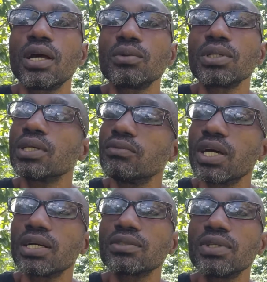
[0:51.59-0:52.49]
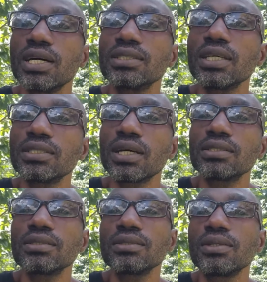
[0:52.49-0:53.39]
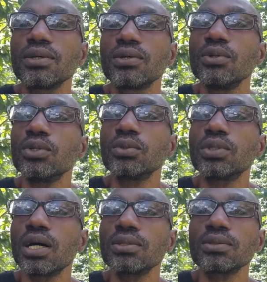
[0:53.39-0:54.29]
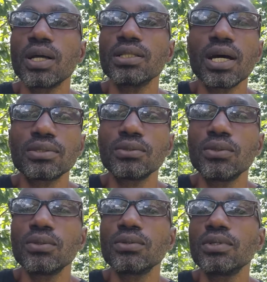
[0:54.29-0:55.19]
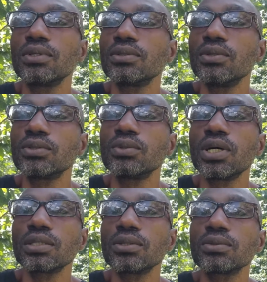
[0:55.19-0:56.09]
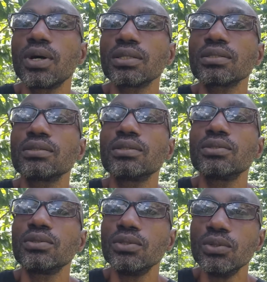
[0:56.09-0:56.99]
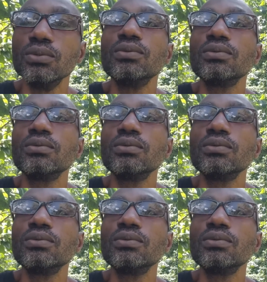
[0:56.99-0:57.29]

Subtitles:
And we shall give thanks to the ancestors, those who taught us what not to do, those who taught us what to do.